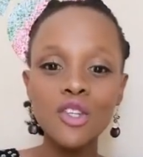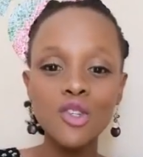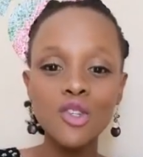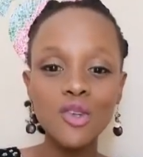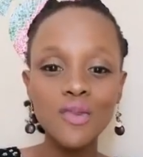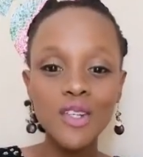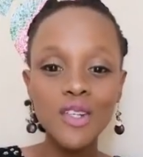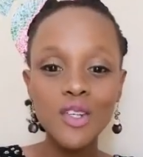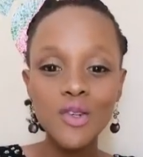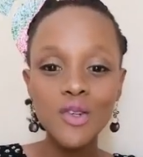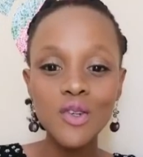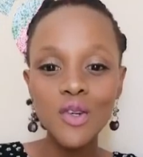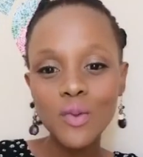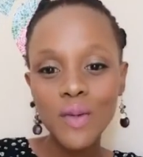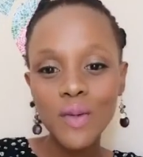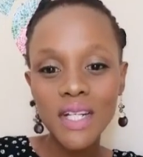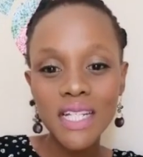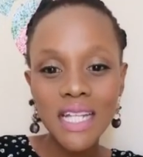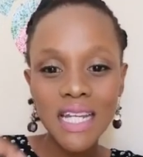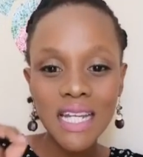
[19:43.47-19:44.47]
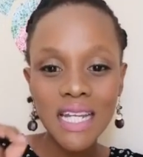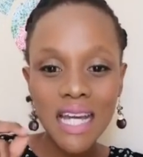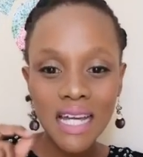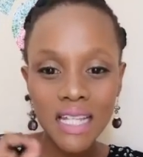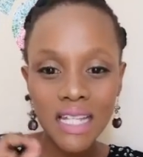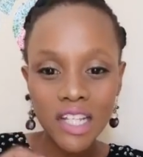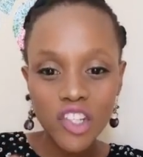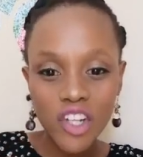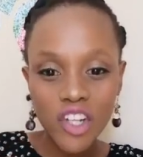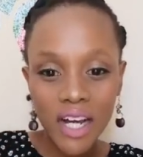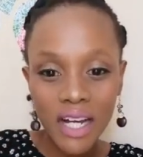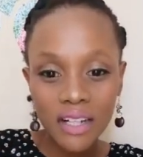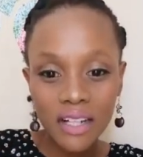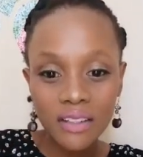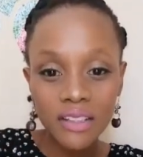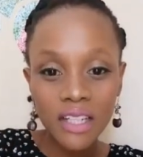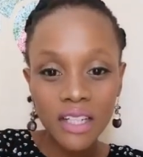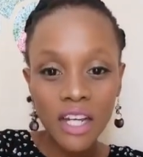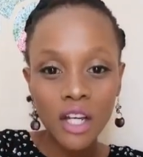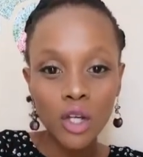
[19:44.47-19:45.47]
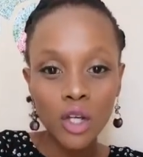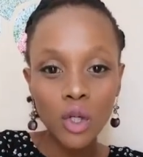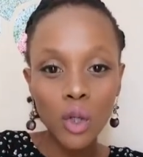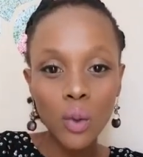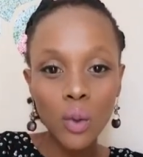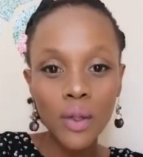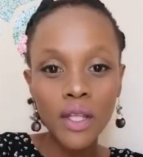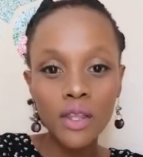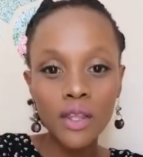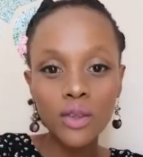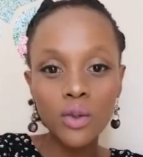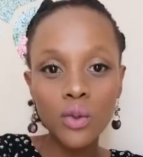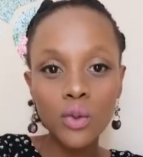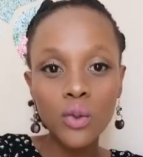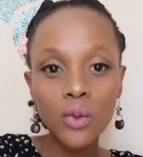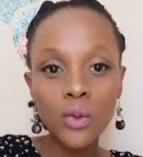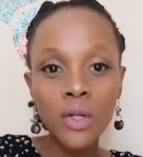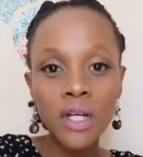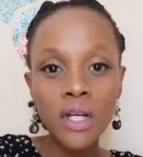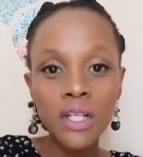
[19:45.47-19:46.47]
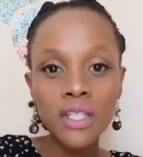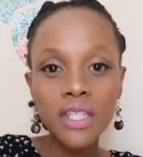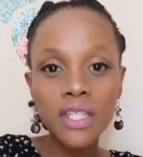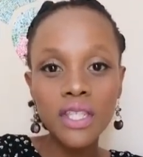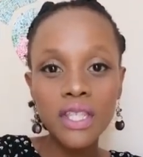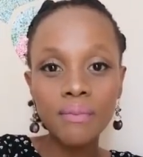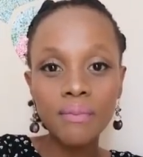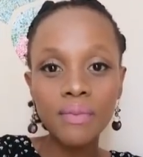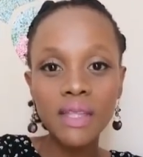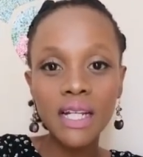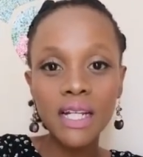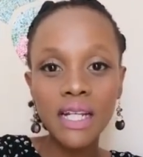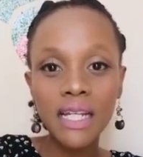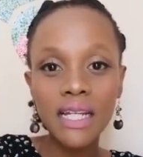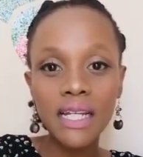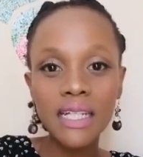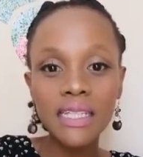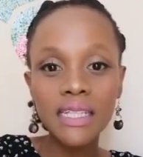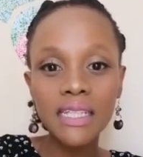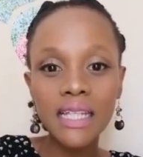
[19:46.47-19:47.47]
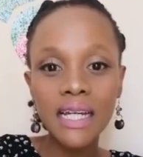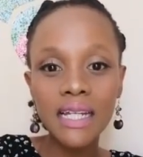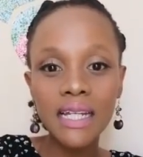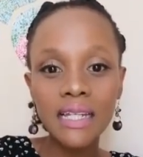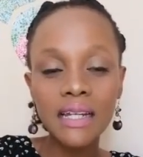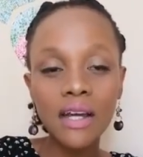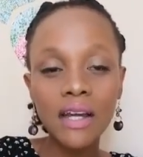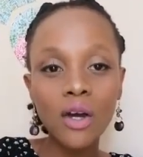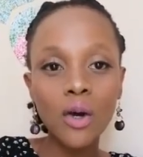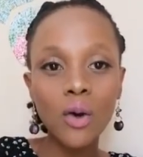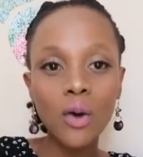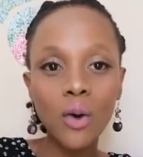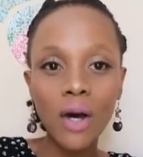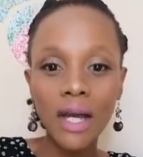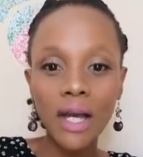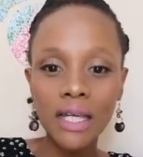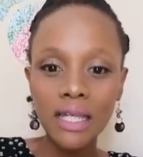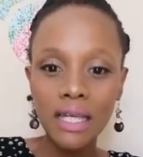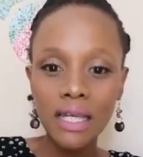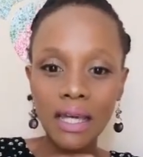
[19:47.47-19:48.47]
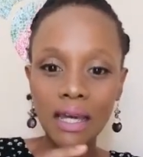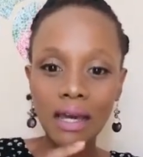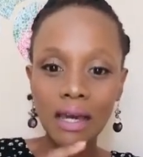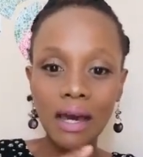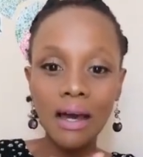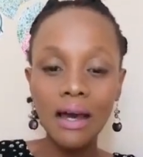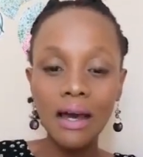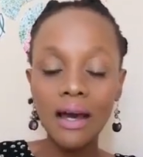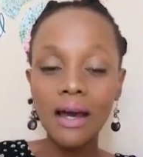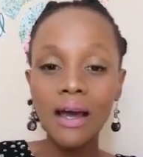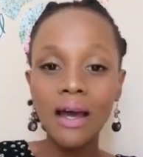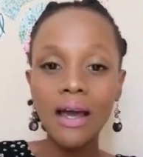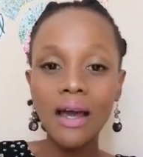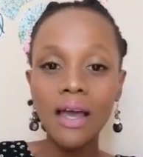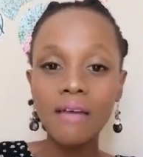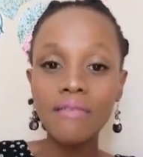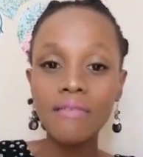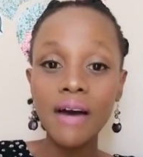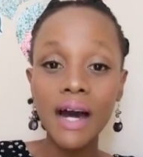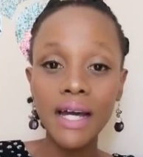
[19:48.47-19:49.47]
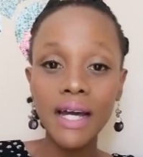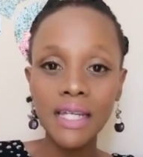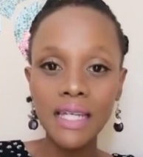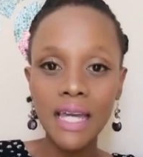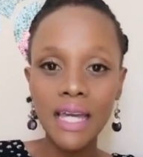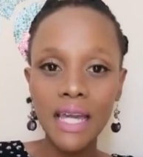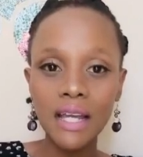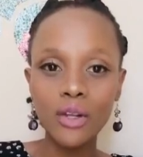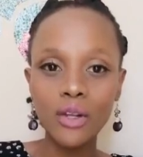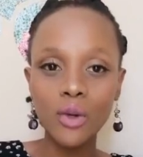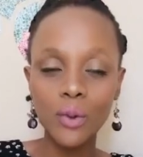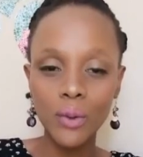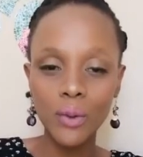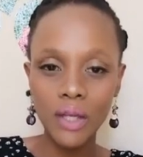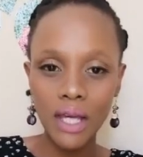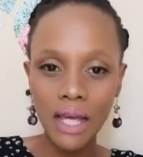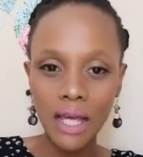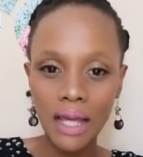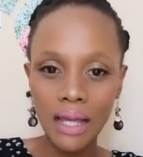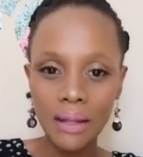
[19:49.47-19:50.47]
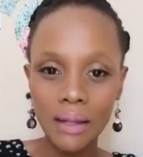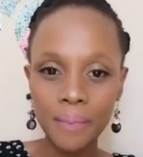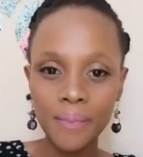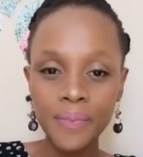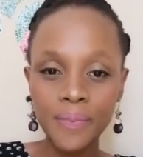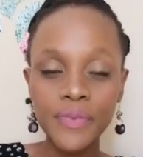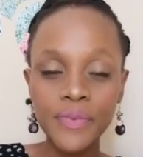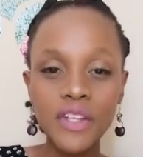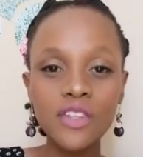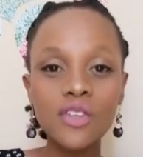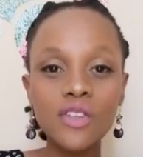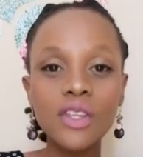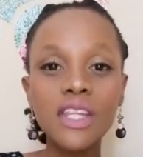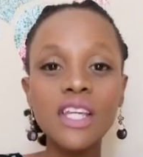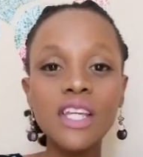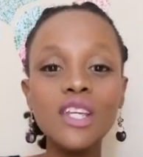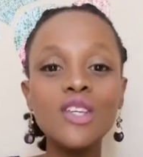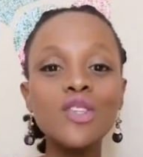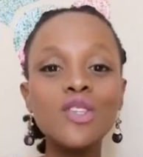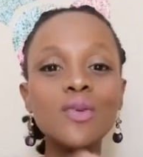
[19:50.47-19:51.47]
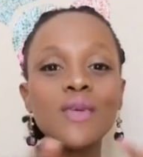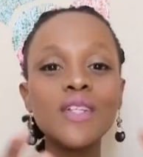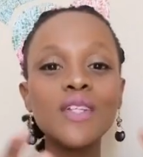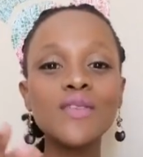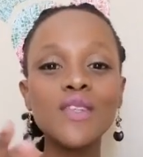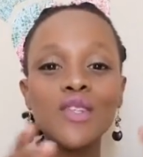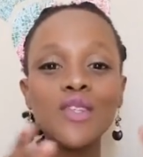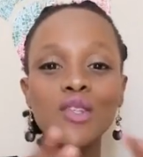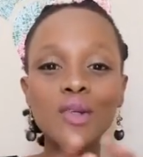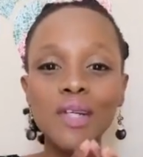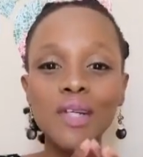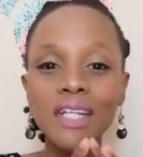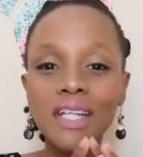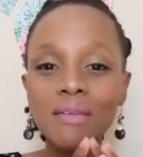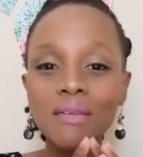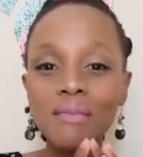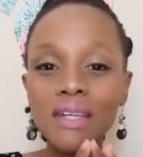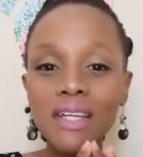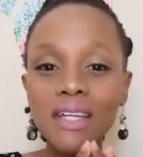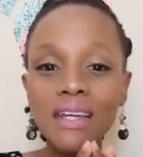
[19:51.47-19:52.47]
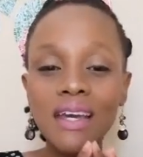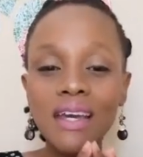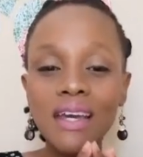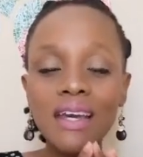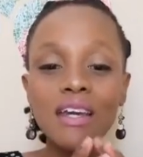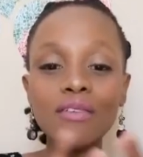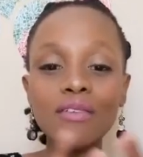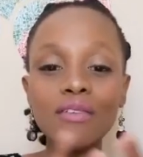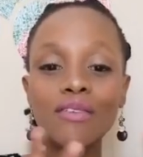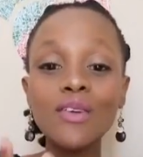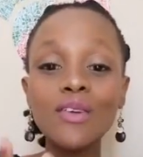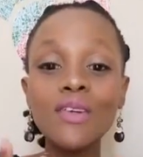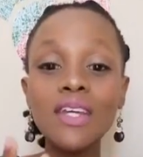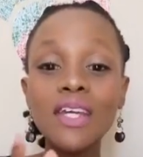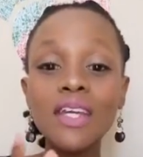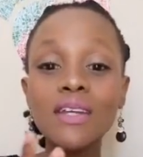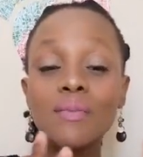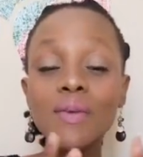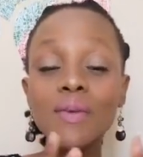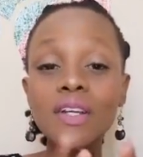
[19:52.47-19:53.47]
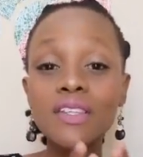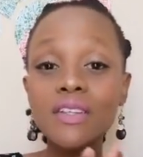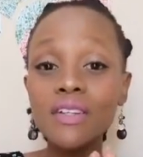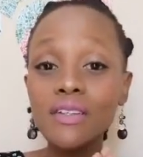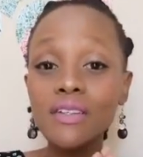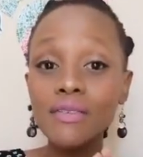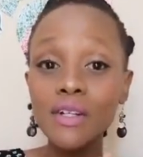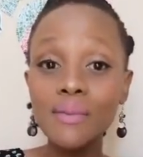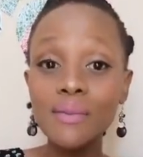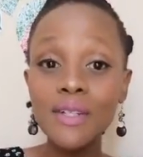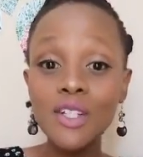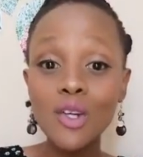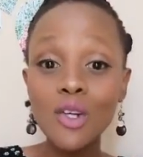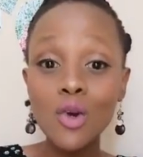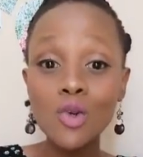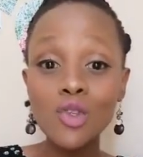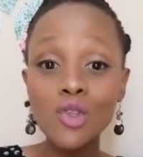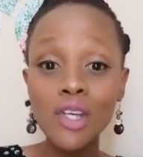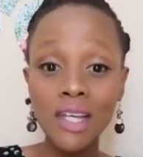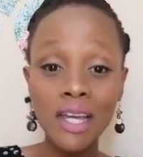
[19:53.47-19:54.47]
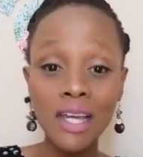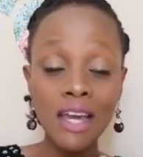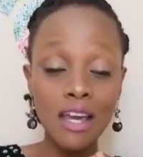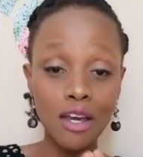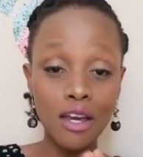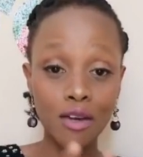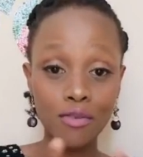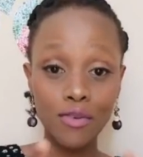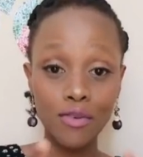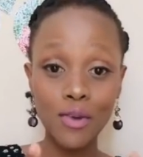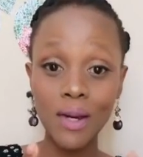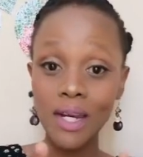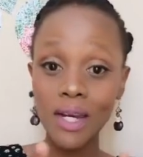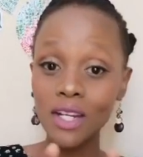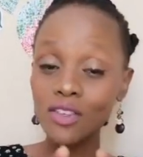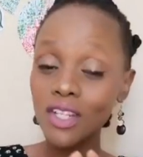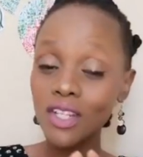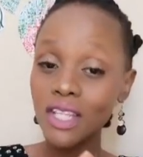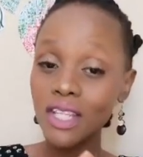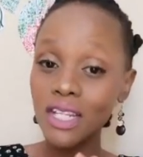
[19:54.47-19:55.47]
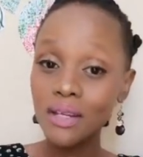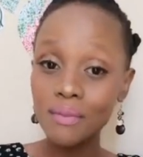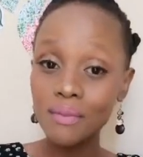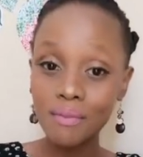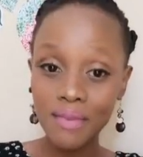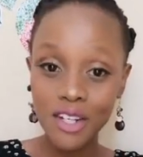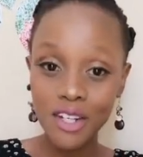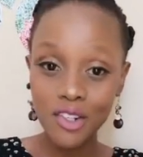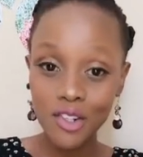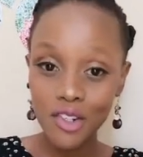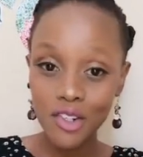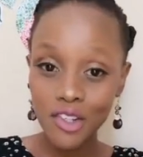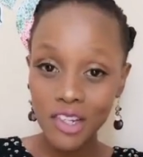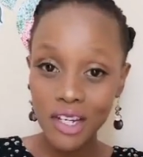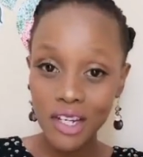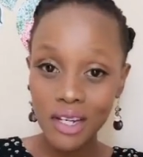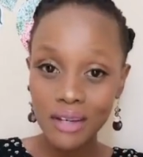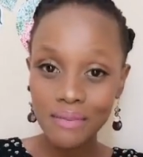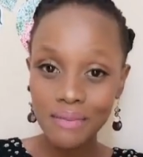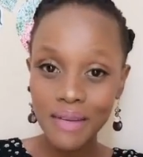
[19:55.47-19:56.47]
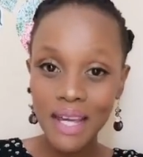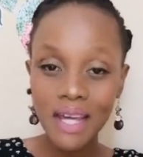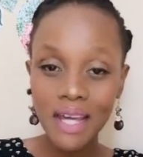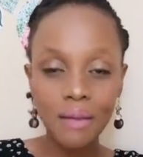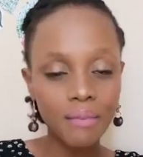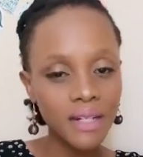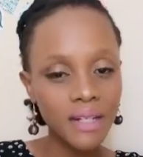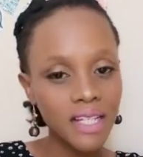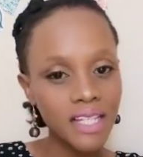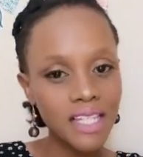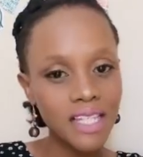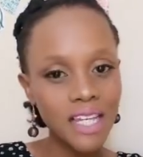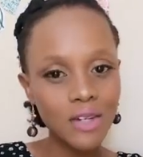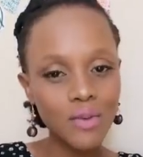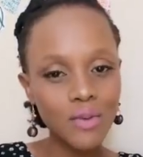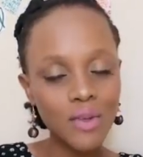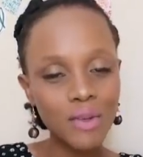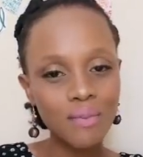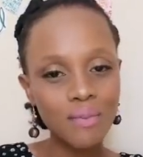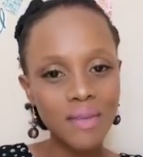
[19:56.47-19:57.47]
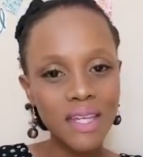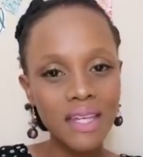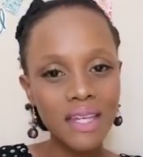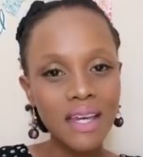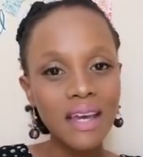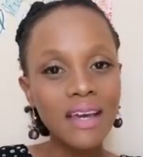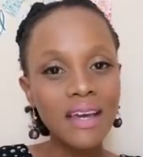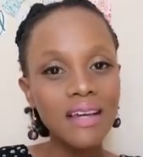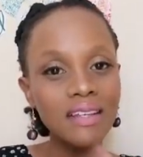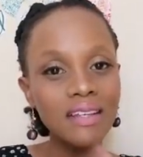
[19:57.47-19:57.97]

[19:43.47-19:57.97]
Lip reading: So we do not want any other child going through something like that ever again. Okay, so thank you so much for joining me. If you need personal development coaching, if you're interested in mentorship, please get with me.